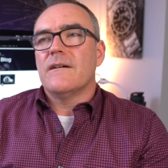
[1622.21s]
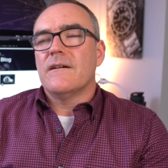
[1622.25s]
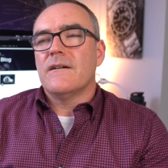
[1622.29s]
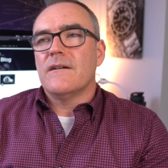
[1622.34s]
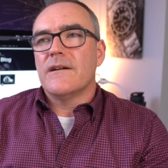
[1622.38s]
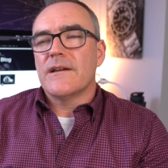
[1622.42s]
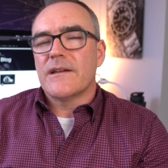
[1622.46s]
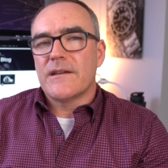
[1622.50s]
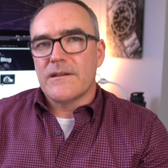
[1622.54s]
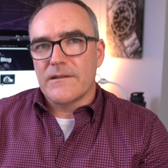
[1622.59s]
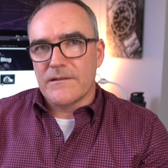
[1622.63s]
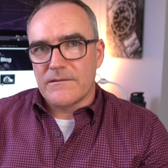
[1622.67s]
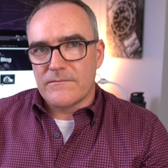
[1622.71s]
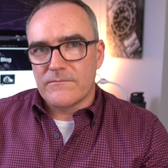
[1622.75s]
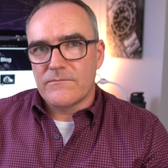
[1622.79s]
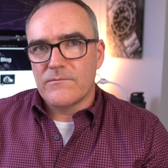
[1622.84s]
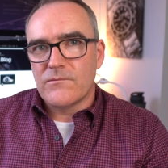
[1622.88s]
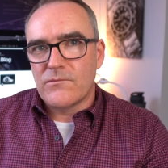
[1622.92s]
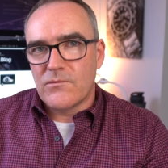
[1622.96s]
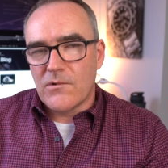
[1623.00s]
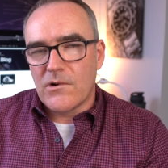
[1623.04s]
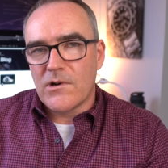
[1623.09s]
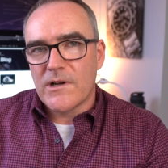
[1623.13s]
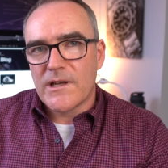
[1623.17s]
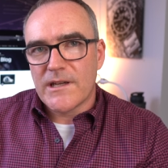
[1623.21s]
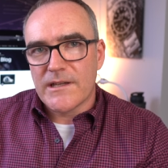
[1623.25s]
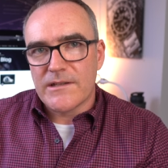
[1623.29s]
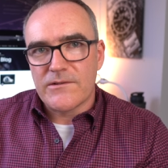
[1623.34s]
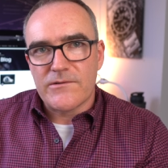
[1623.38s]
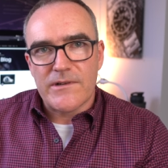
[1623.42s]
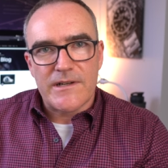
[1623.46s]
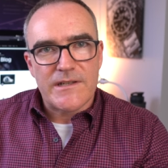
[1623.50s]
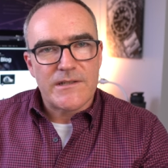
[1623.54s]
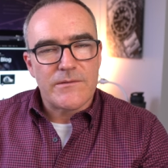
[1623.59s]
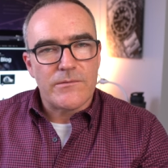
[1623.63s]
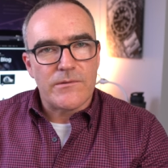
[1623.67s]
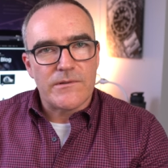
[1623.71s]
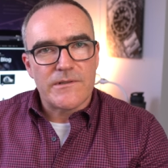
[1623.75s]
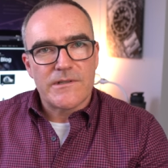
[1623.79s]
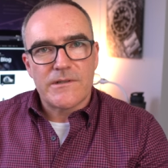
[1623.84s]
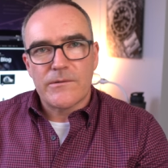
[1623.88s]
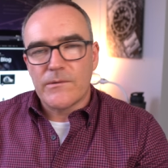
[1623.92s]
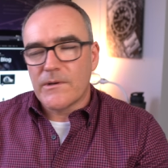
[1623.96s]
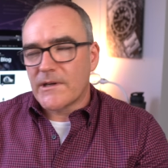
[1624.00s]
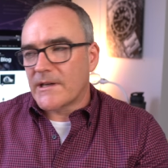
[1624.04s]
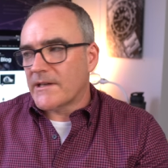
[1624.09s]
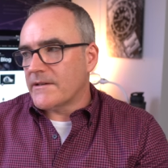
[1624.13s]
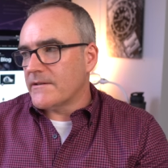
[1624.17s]
I could rock a dress watch
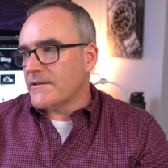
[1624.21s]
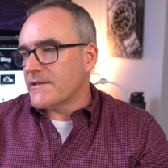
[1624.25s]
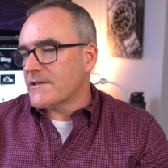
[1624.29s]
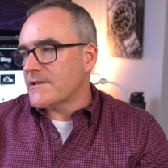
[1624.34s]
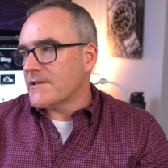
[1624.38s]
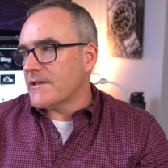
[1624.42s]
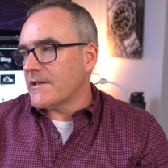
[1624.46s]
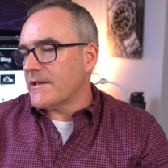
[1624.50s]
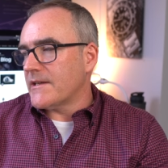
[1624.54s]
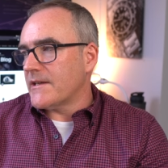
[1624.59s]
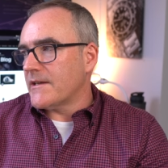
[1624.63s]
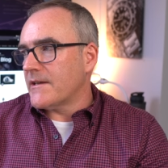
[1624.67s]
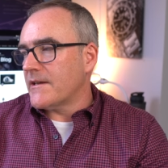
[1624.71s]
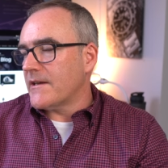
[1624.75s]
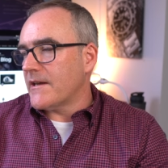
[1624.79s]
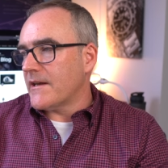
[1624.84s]
quite nicely.